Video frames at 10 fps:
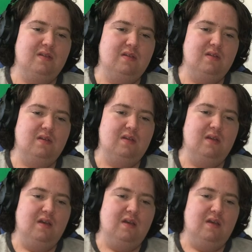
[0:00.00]
Teddy, about what I
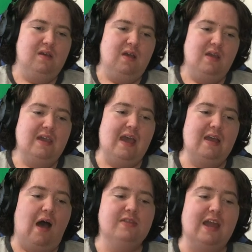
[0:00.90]
got no going on. Yeah,
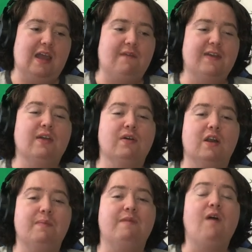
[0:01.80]
Teddy, I think you're going
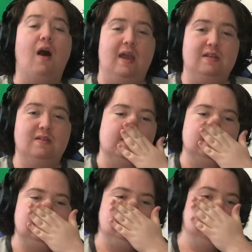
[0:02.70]
to be fine.
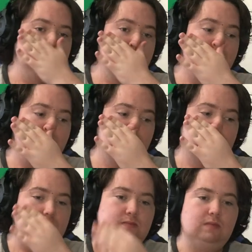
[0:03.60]
And click.
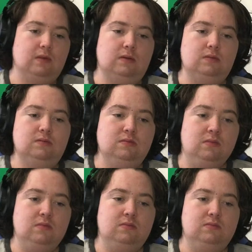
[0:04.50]
Live
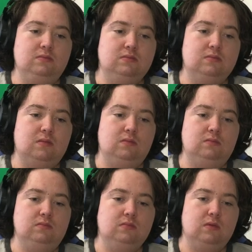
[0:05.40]
chat. Sure.
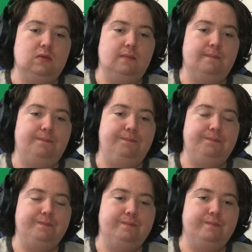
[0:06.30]
What can we help
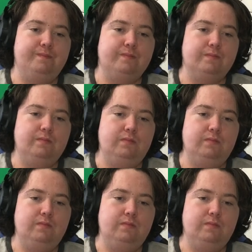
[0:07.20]
you with today?